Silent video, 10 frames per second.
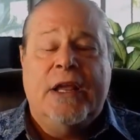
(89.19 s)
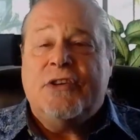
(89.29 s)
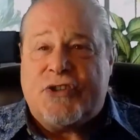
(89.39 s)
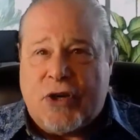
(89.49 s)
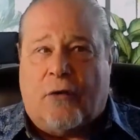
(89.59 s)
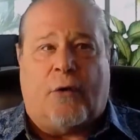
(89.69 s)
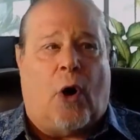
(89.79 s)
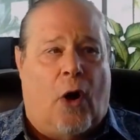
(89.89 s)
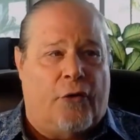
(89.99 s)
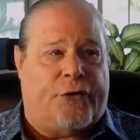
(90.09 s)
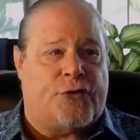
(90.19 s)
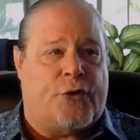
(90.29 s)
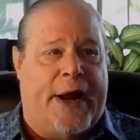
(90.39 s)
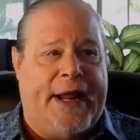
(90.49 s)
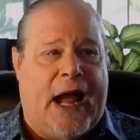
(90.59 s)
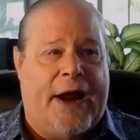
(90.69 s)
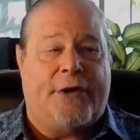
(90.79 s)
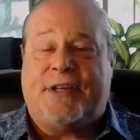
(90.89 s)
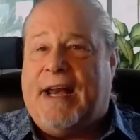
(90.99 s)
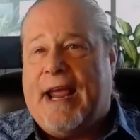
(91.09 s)
Silver also trading
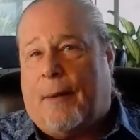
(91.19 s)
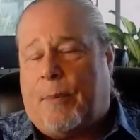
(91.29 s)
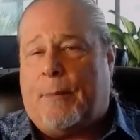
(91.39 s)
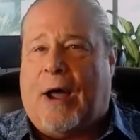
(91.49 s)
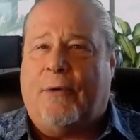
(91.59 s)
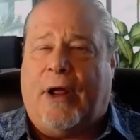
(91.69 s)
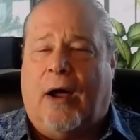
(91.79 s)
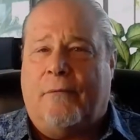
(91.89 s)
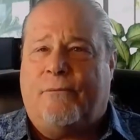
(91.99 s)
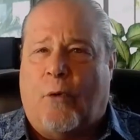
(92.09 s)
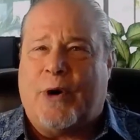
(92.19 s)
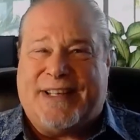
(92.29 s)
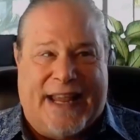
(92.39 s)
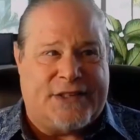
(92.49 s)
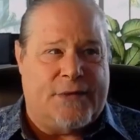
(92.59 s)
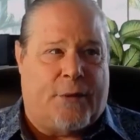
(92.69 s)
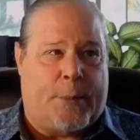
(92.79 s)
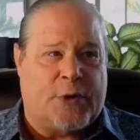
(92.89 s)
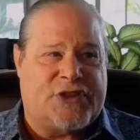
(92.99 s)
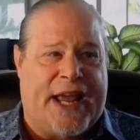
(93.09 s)
higher today, up about
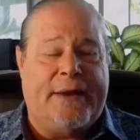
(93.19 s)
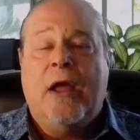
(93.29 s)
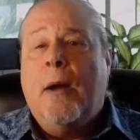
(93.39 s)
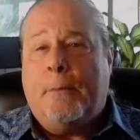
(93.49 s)
0.4%,